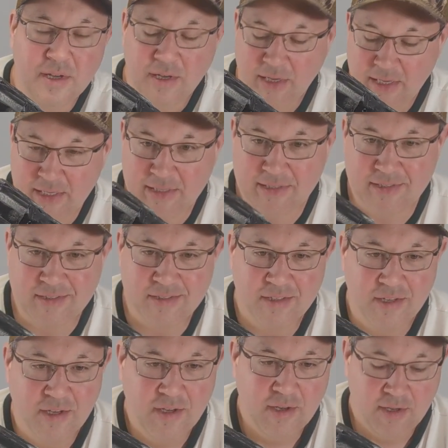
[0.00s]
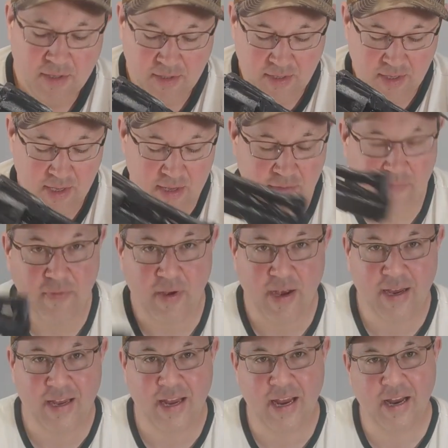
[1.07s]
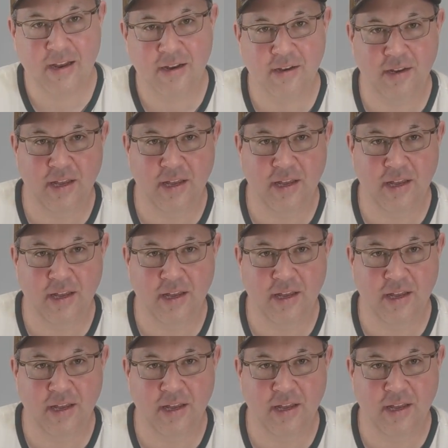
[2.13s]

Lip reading: is if I can't